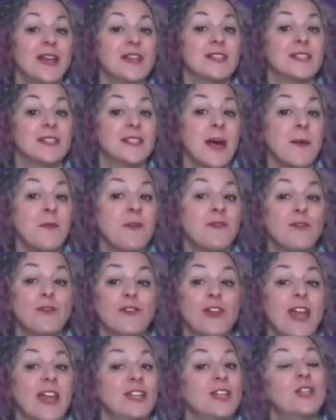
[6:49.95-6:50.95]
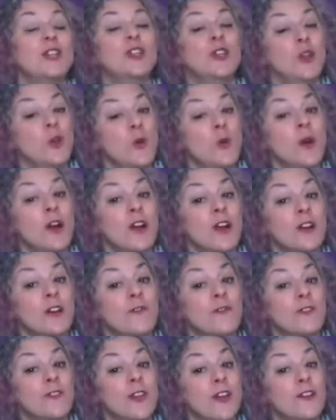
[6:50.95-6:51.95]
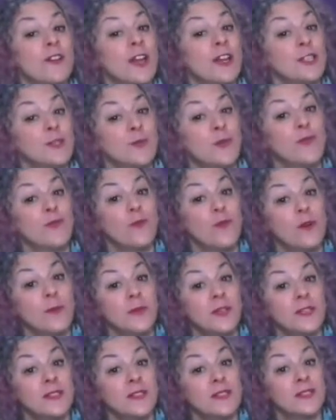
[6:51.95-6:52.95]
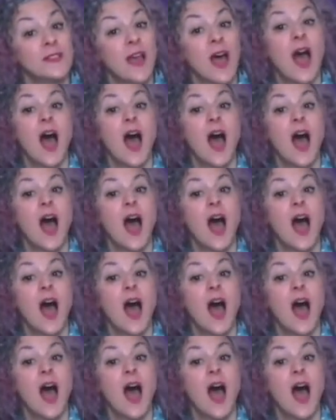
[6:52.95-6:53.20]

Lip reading: Some have created new work for their night's performance,